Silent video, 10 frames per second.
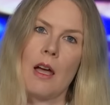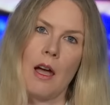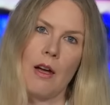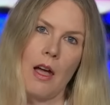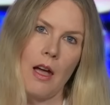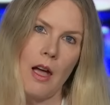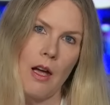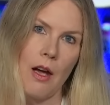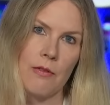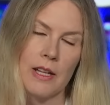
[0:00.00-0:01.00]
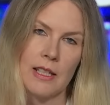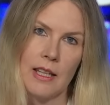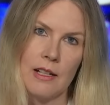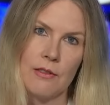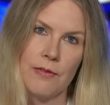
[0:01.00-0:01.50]
a, a, a
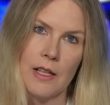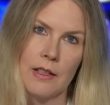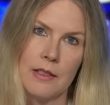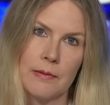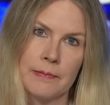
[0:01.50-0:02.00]
regulated field.